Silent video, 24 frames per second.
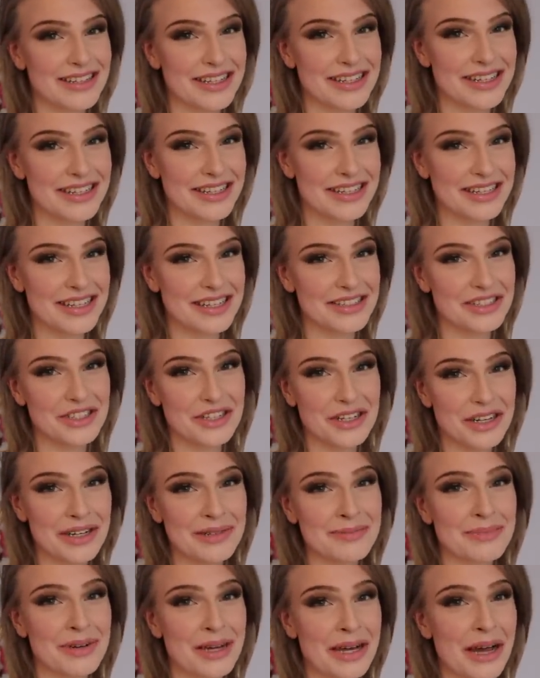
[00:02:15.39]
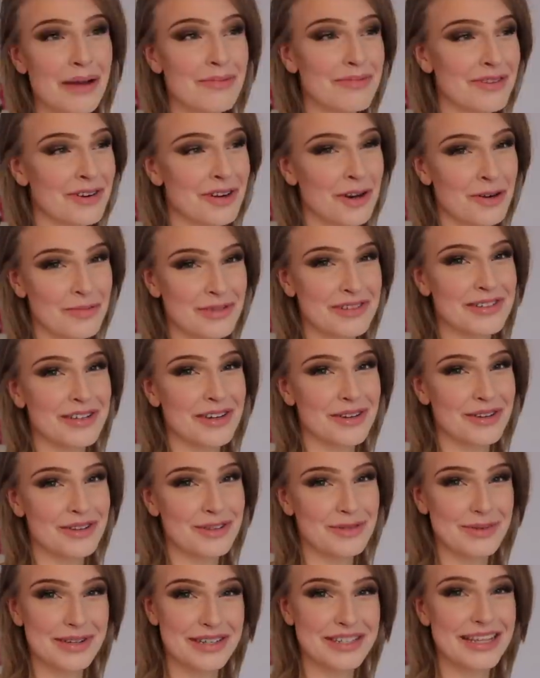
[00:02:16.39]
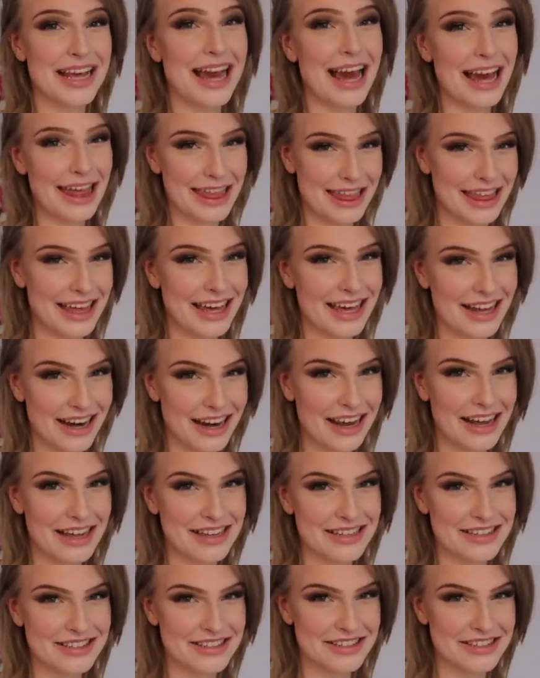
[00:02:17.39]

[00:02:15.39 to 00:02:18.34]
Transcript: existence that you're going to bring up chromosomes because I think it is.